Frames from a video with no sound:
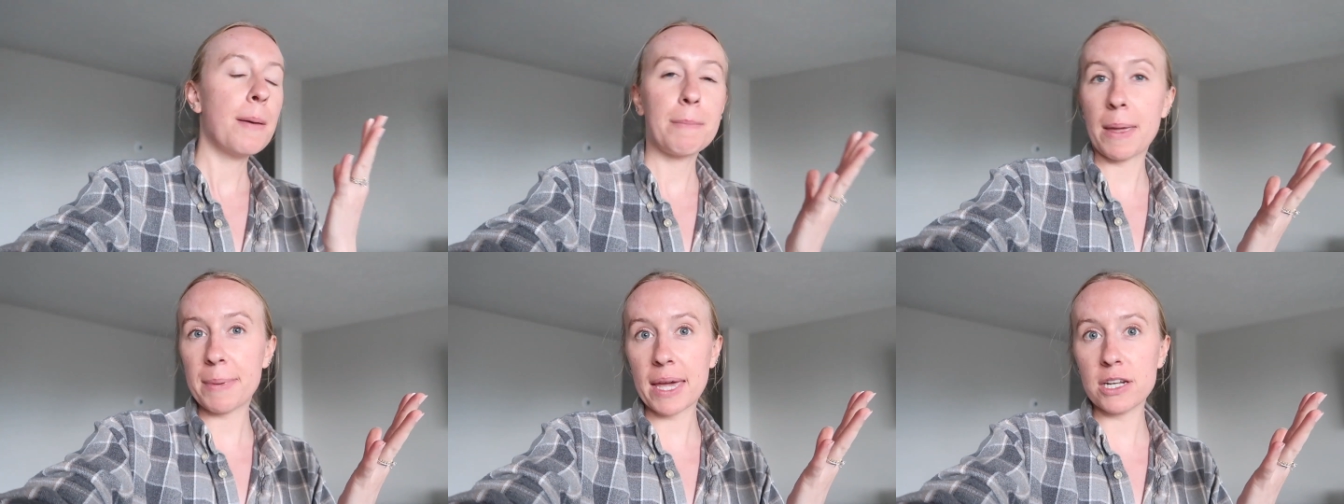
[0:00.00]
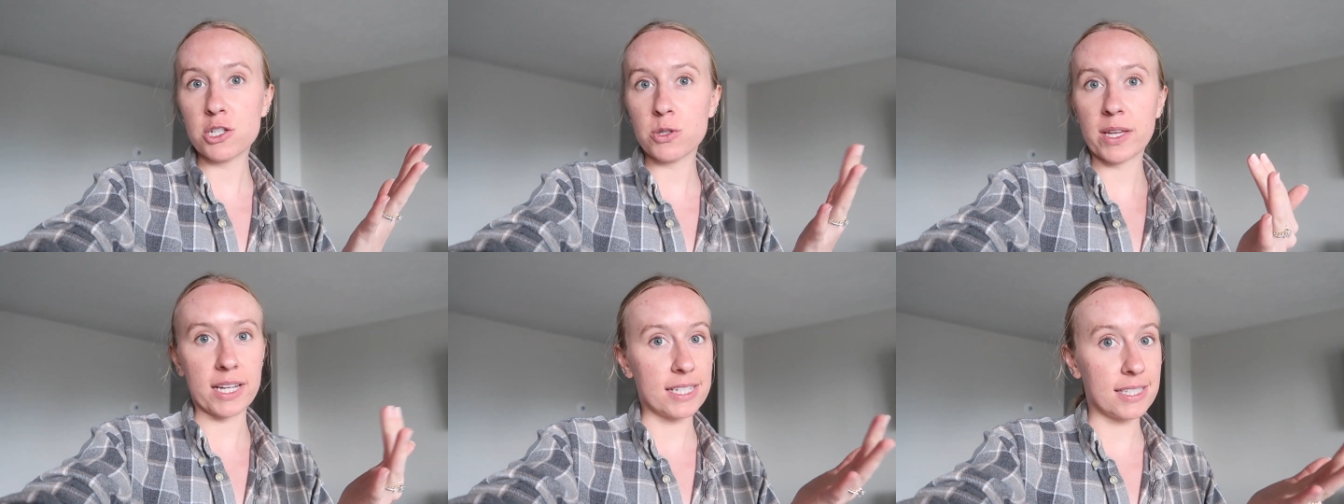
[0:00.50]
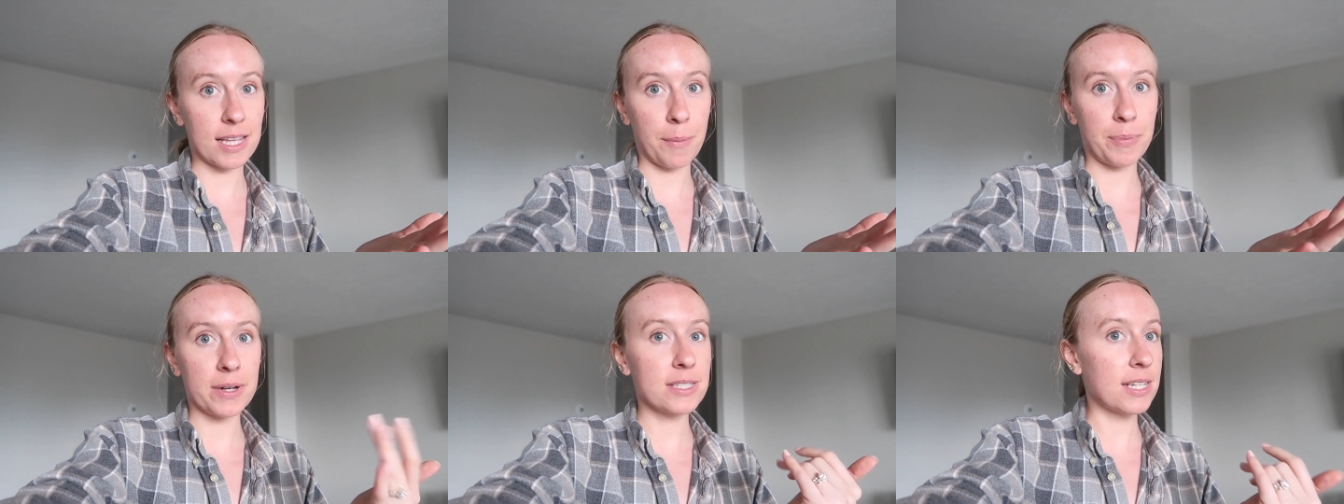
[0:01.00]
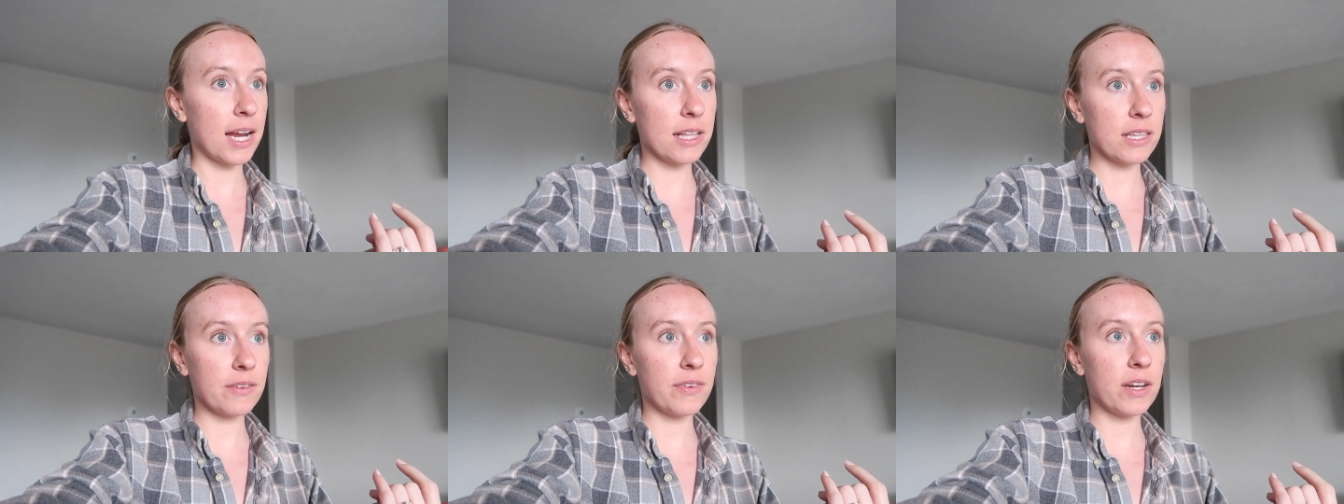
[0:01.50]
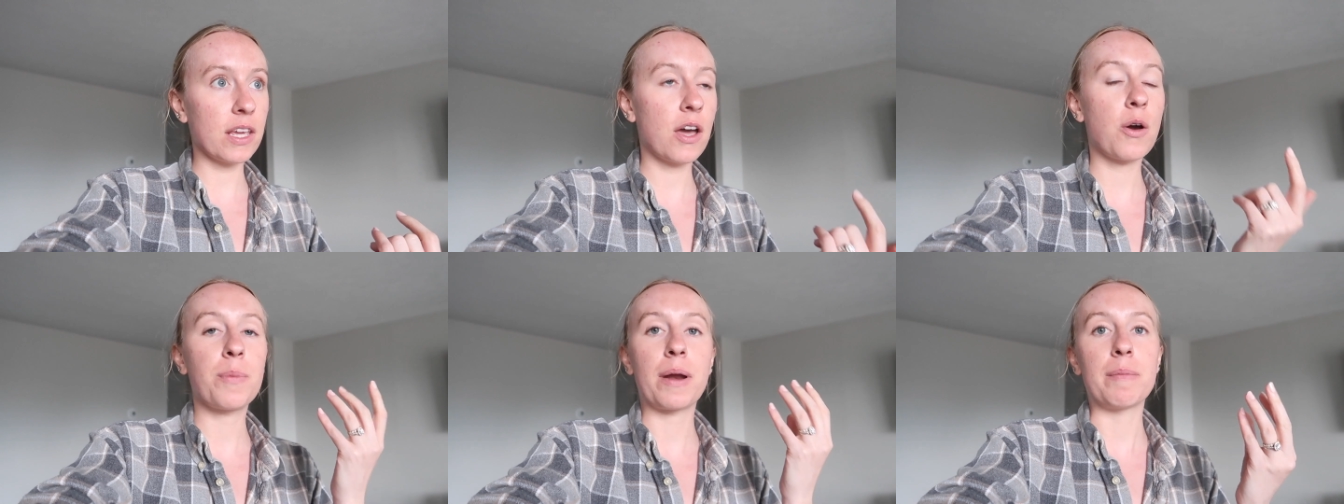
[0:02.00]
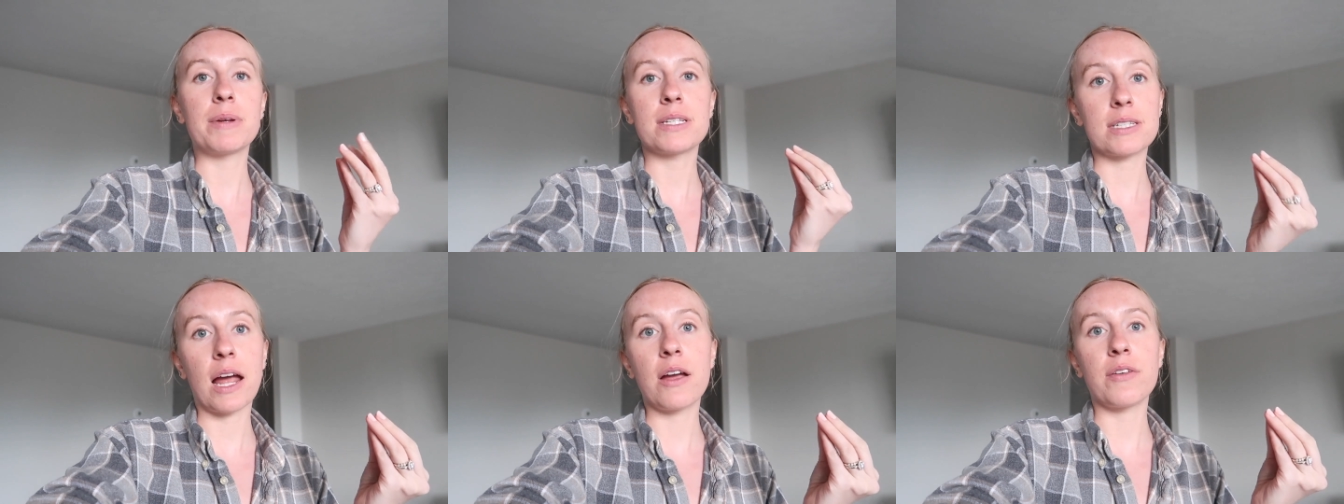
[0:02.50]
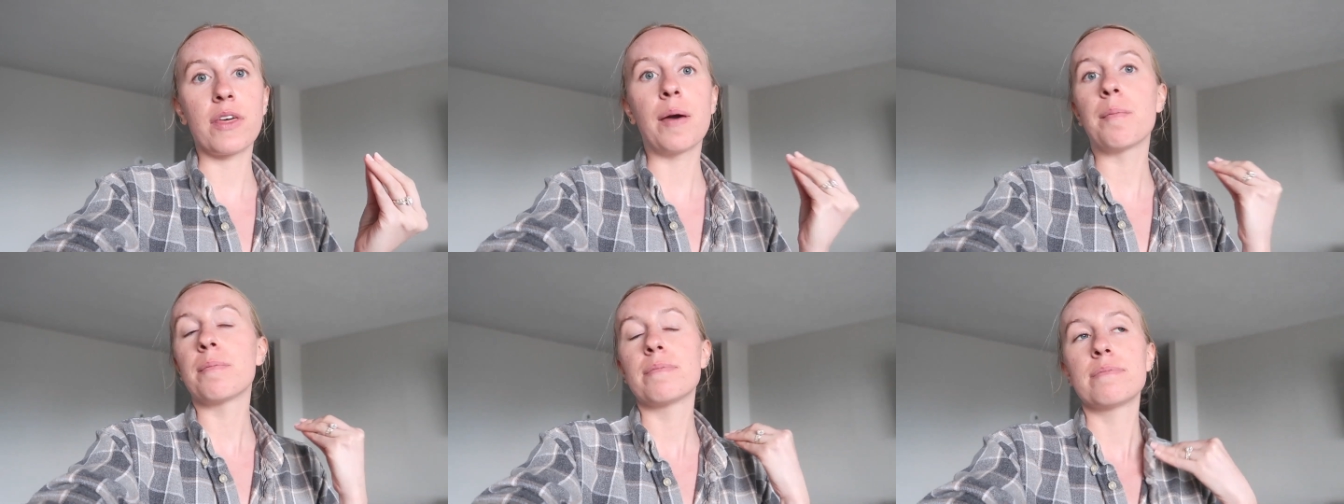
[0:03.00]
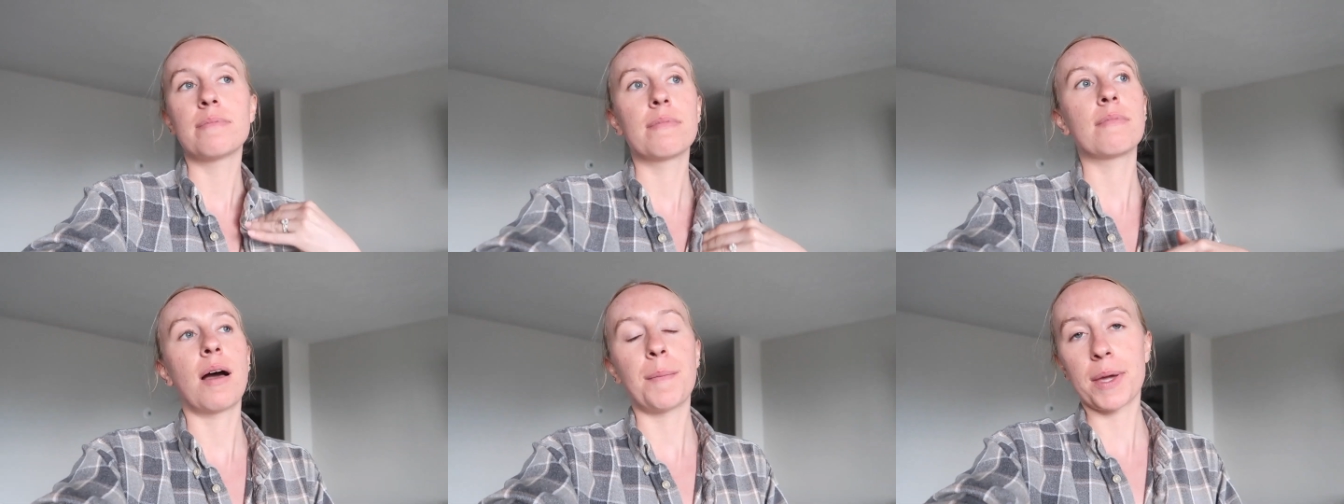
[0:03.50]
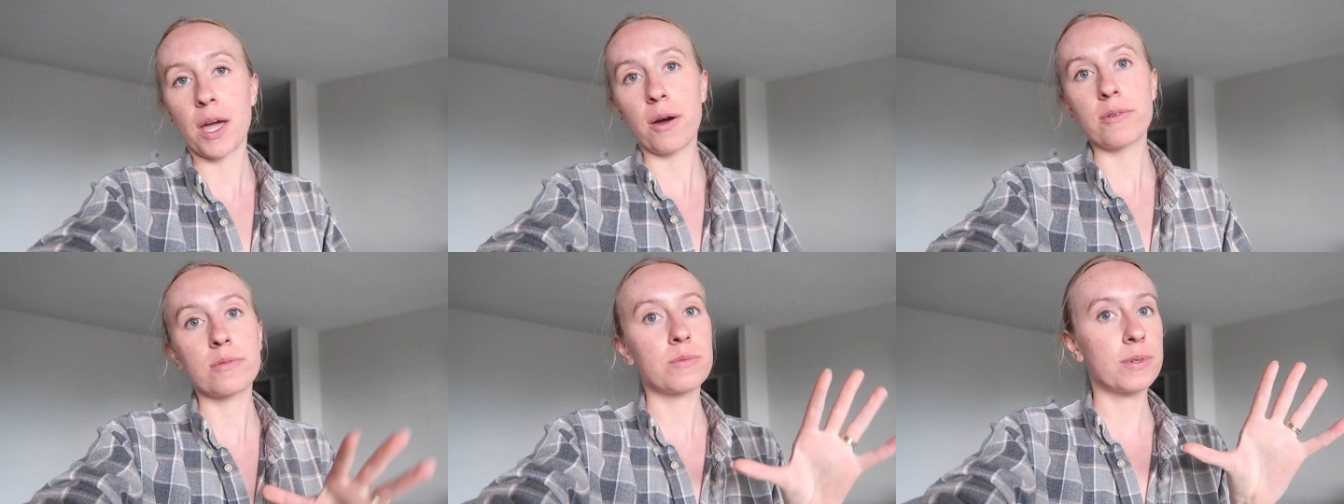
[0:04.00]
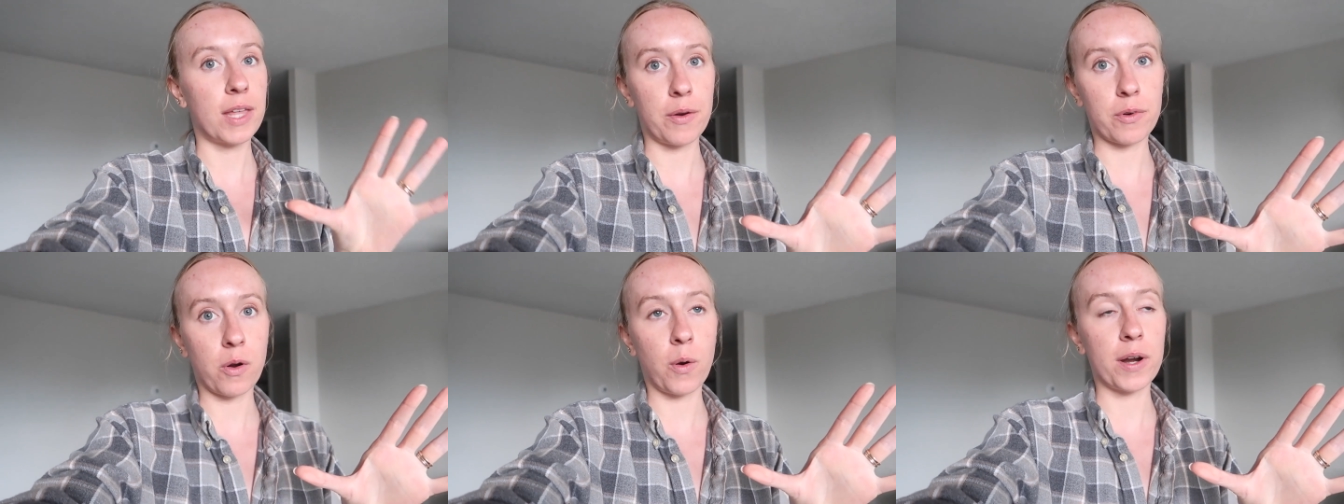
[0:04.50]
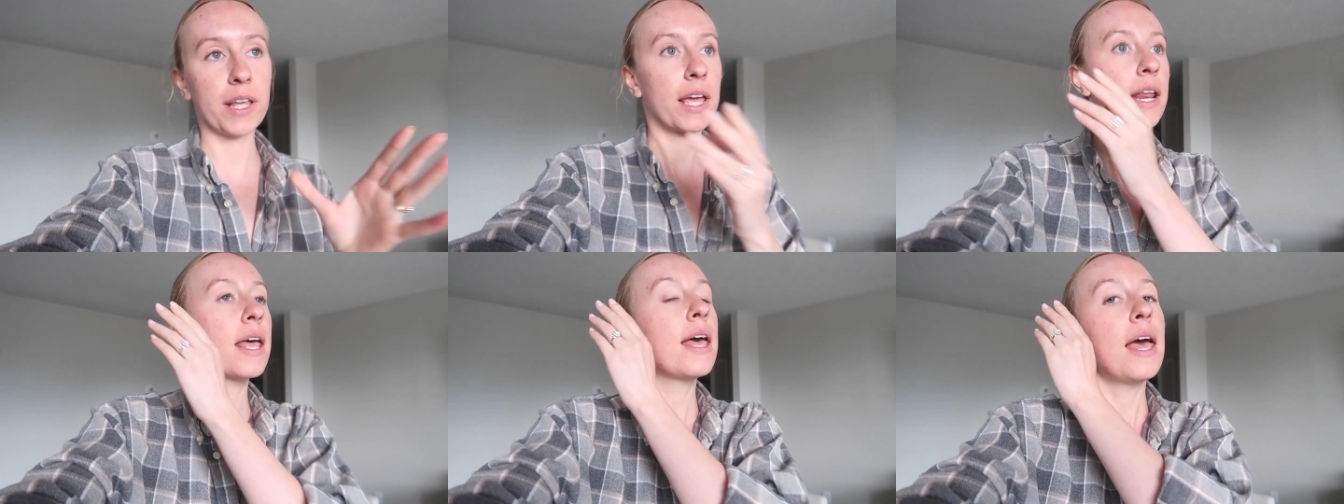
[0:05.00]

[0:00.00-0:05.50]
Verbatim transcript: Maybe I do like a separate styling video, but I'm going to style them on my own without recording it.